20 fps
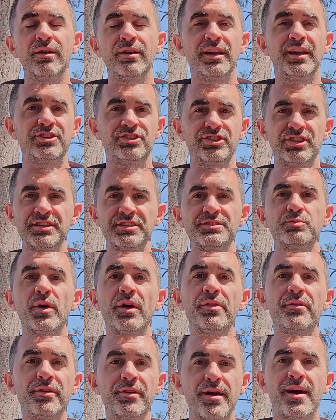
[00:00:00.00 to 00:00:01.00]
It's just
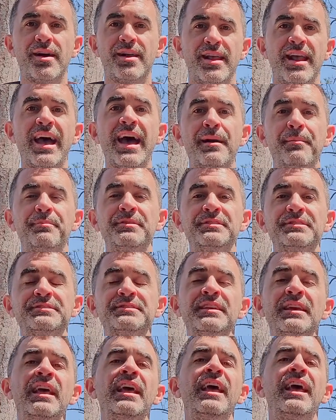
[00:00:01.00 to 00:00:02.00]
whether or not it
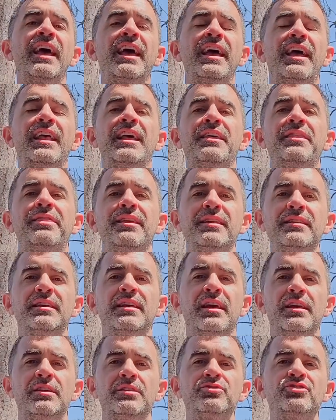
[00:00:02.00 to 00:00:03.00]
happens. And I think
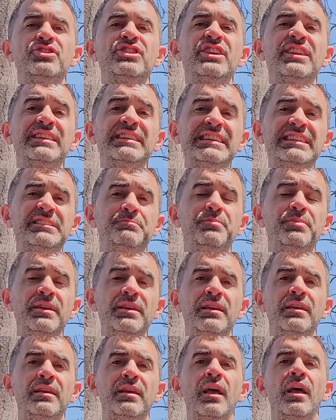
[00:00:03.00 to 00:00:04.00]
that you should at least
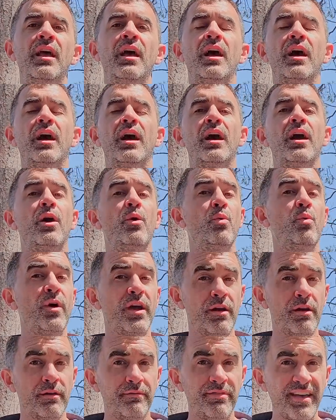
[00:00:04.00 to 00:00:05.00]
be uh,
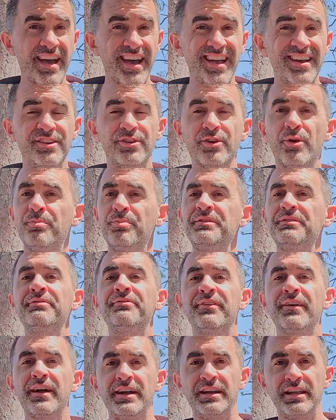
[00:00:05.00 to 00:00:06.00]
aware of that. Don't be
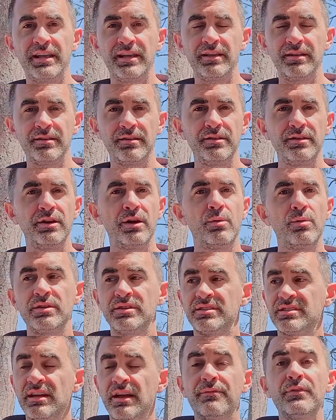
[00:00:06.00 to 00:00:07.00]
fighting. You know,
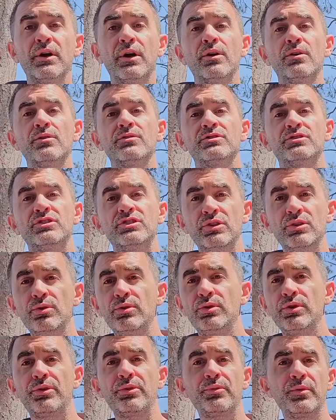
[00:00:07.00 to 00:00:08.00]
when stuff goes
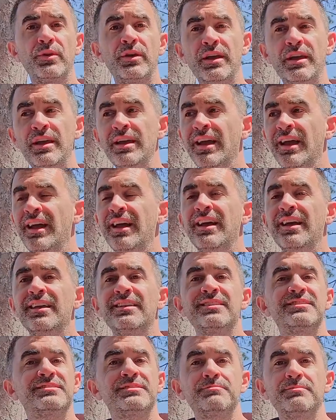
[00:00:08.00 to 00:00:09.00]
two to three,
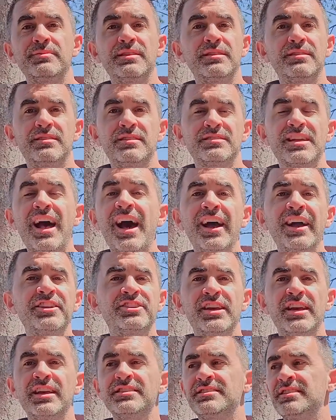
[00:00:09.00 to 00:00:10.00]
there's there's a high
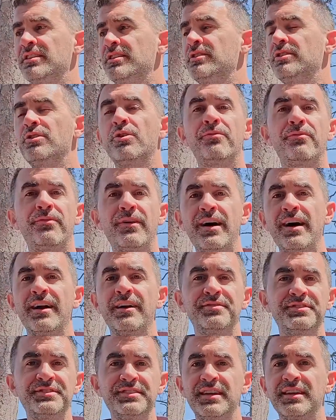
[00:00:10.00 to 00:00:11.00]
chance that it could go
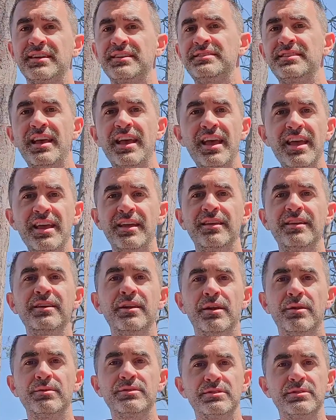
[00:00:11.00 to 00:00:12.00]
five, six, eight, you
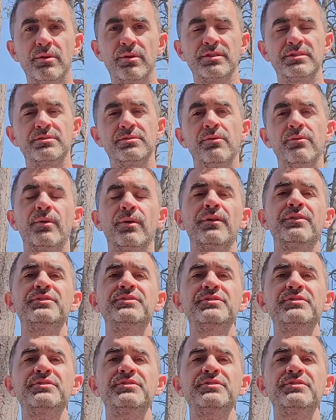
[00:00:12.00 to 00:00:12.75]
know, and so on and so forth.